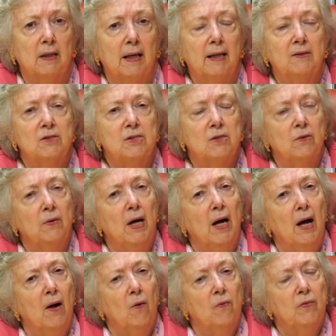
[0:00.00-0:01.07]
And so
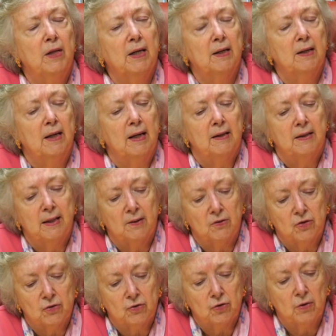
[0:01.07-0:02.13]
they're
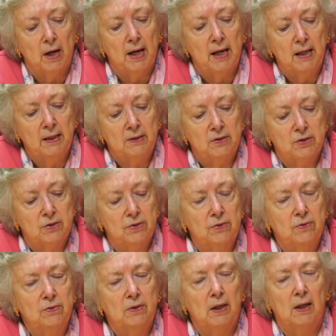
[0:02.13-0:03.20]
trying
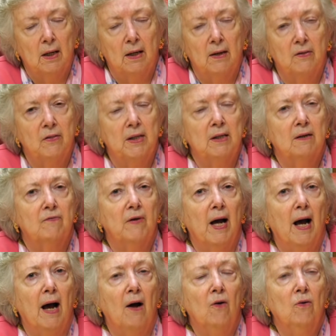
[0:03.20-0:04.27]
to think of
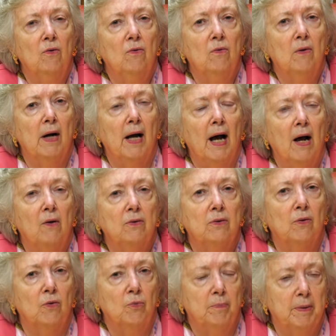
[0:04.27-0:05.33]
how
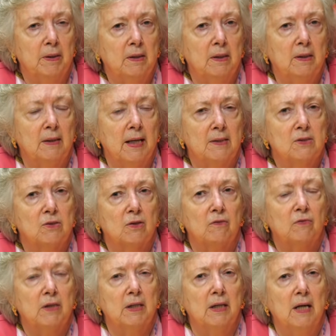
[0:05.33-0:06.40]
to open and that sort
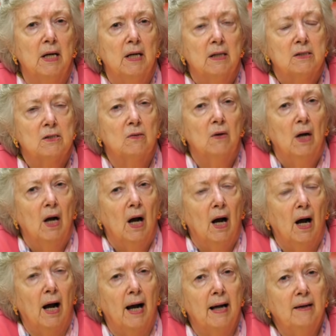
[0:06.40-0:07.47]
of thing. So
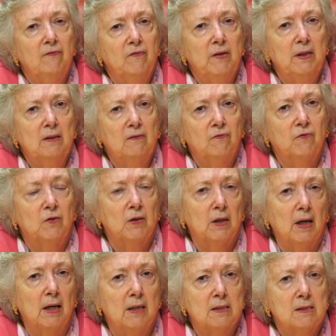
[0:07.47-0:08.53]
I feel
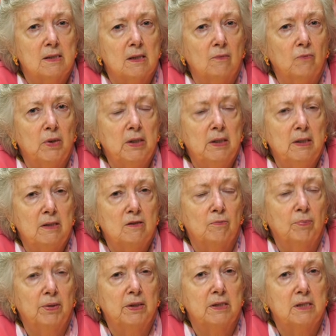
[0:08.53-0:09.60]
for us that we need to
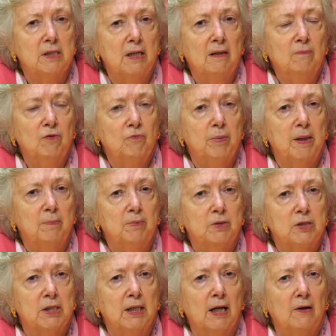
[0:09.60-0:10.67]
put a team of people
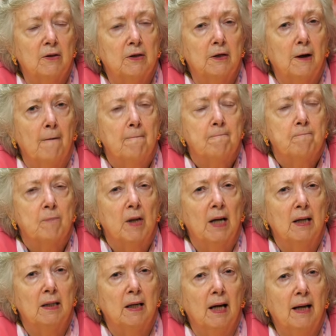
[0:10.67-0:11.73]
together,
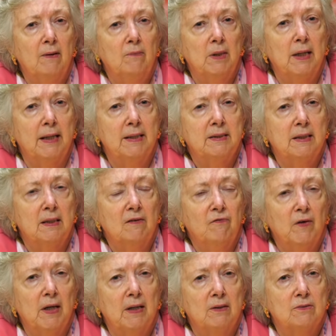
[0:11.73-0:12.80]
and I will
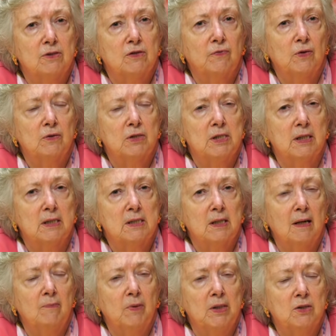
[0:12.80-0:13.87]
identify those folks next
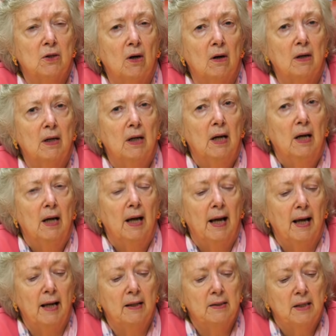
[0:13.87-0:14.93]
time we talk.
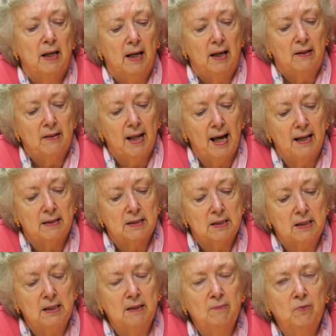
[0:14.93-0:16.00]
And that
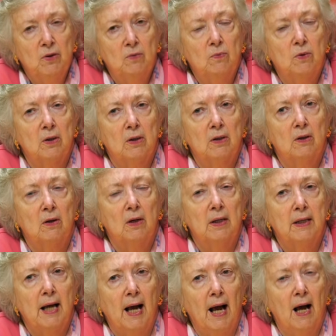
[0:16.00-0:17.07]
team will work
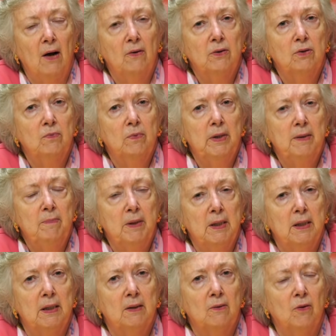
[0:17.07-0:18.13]
on how do we
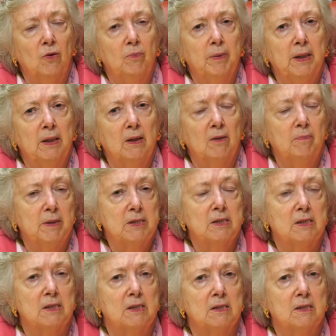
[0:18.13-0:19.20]
begin opening our
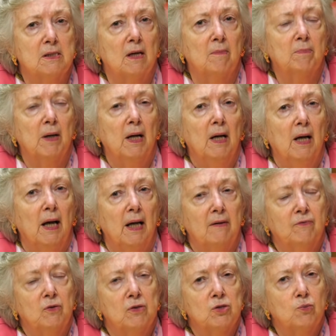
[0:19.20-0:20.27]
businesses up. And
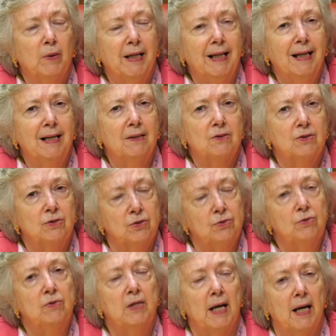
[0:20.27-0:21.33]
of course we can't
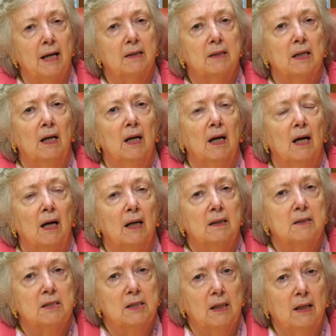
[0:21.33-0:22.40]
do that
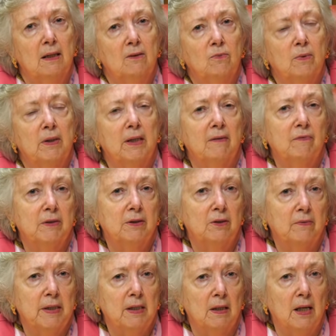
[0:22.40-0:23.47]
until we're given the
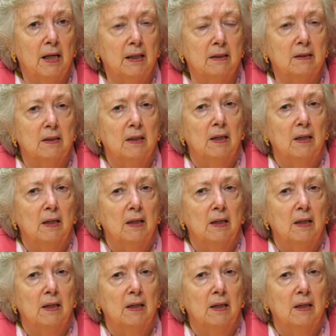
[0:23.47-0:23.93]
green light.